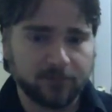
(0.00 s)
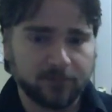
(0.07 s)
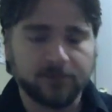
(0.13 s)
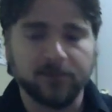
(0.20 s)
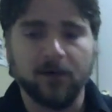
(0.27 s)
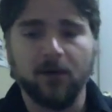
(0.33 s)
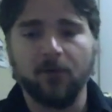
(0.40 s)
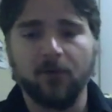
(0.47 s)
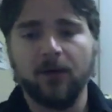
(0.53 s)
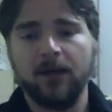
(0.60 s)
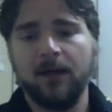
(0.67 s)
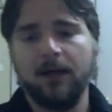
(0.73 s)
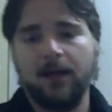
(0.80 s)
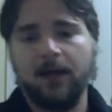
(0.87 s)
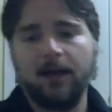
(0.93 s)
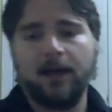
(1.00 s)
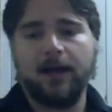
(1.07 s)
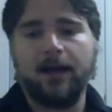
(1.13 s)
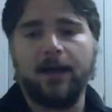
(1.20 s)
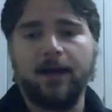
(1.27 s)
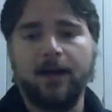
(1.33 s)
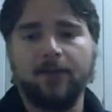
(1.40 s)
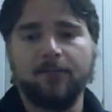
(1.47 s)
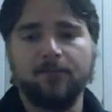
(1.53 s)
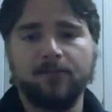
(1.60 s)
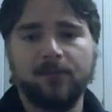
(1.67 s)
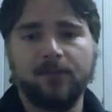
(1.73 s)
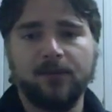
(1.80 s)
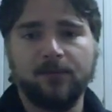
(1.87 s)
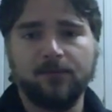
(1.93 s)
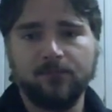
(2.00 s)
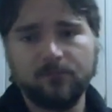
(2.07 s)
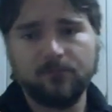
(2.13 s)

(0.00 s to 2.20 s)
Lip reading: So the